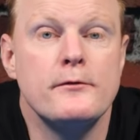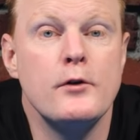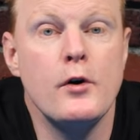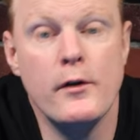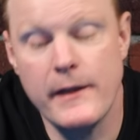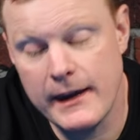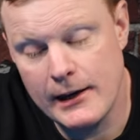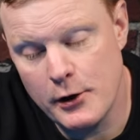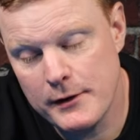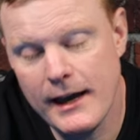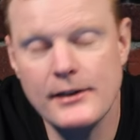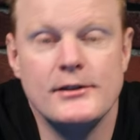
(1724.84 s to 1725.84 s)
before, the
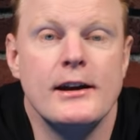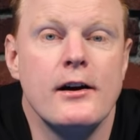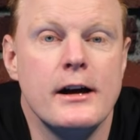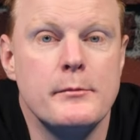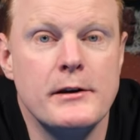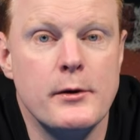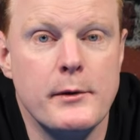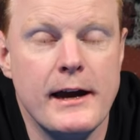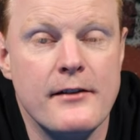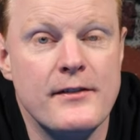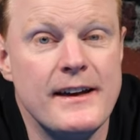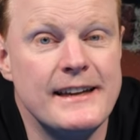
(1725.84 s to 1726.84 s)
Lucasi hybrid that we
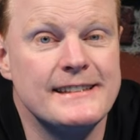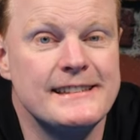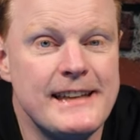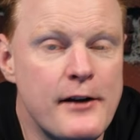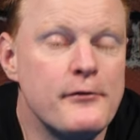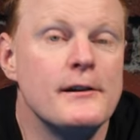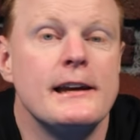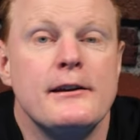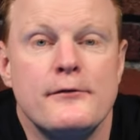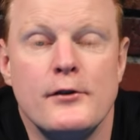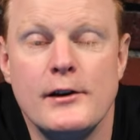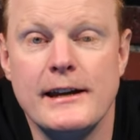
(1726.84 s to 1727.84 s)
have here is definitely
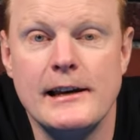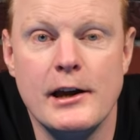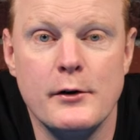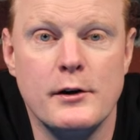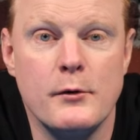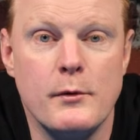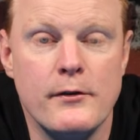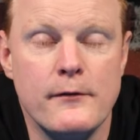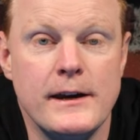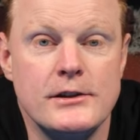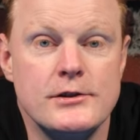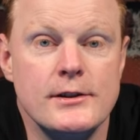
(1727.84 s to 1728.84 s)
fully loaded with
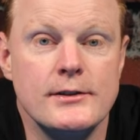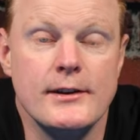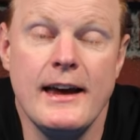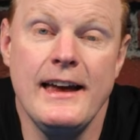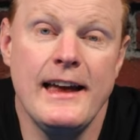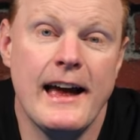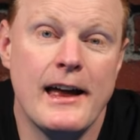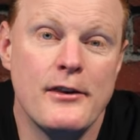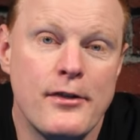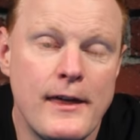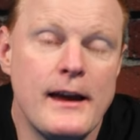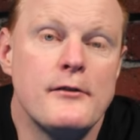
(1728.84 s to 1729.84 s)
features, and
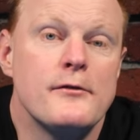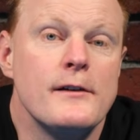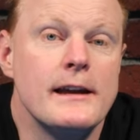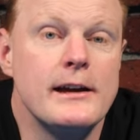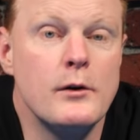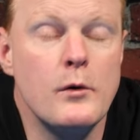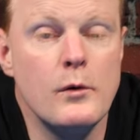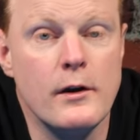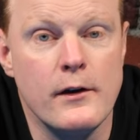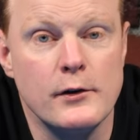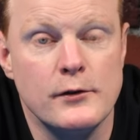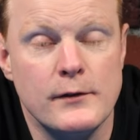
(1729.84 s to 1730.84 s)
thankfully all of
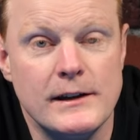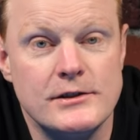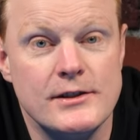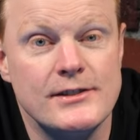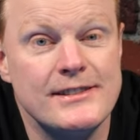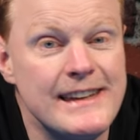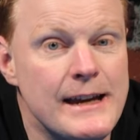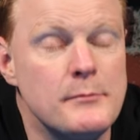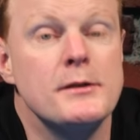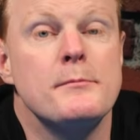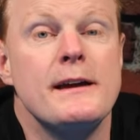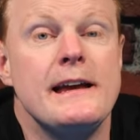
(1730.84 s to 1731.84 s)
those features seem
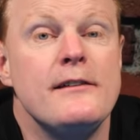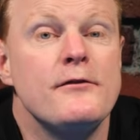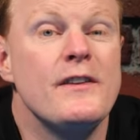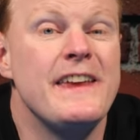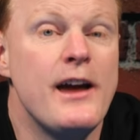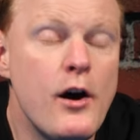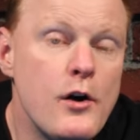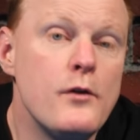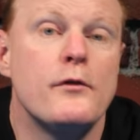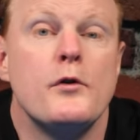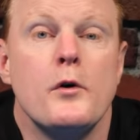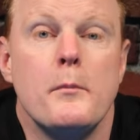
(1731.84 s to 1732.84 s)
to be for the
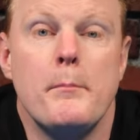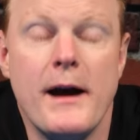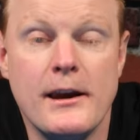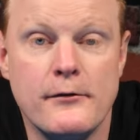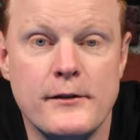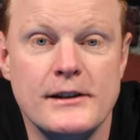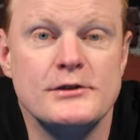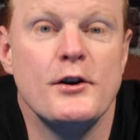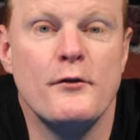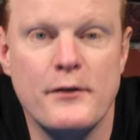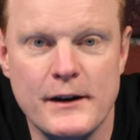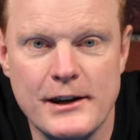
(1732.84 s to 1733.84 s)
overall benefit
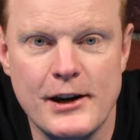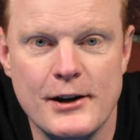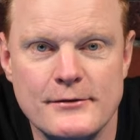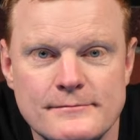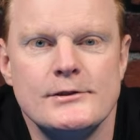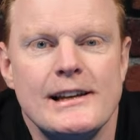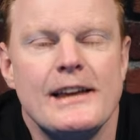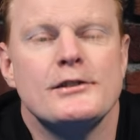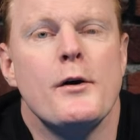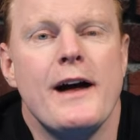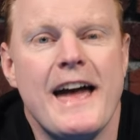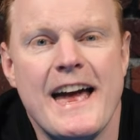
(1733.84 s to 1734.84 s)
of the queue. So let's
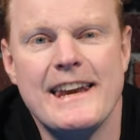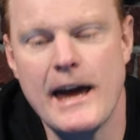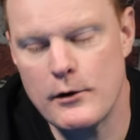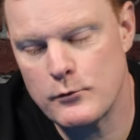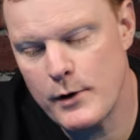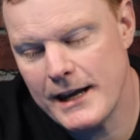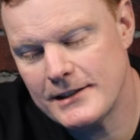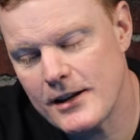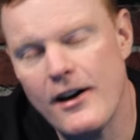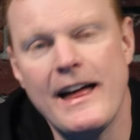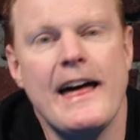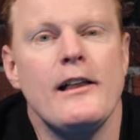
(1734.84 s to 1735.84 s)
go ahead and rate
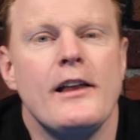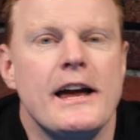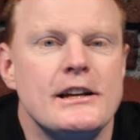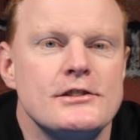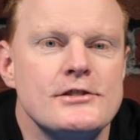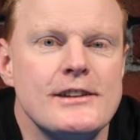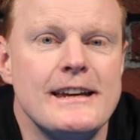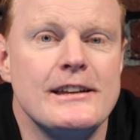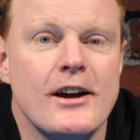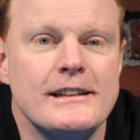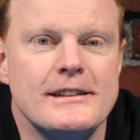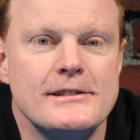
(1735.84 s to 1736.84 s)
our
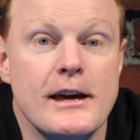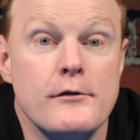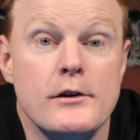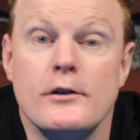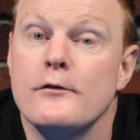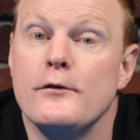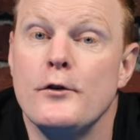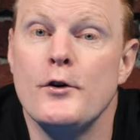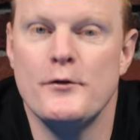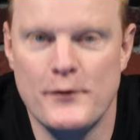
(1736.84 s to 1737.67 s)
LHC97 for